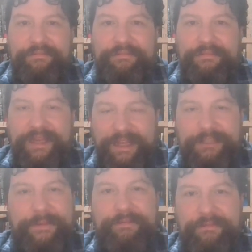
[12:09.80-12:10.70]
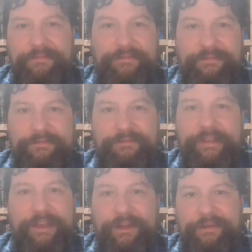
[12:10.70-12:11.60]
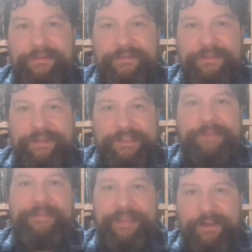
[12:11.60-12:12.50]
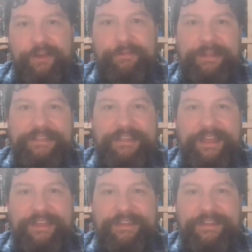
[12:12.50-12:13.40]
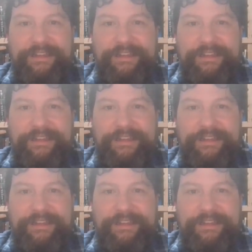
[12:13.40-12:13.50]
my husband Rico didn't make it home last night.